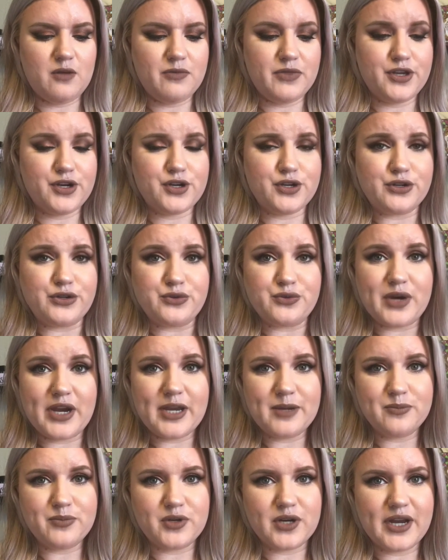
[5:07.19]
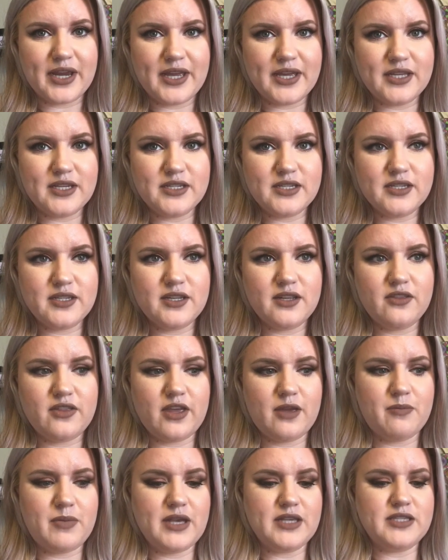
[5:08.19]
They're a great brand.
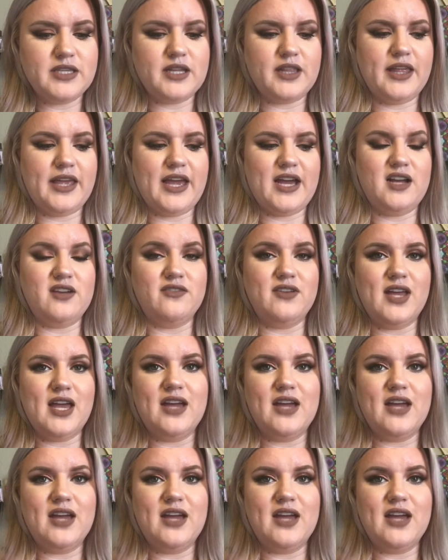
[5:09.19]
They basically have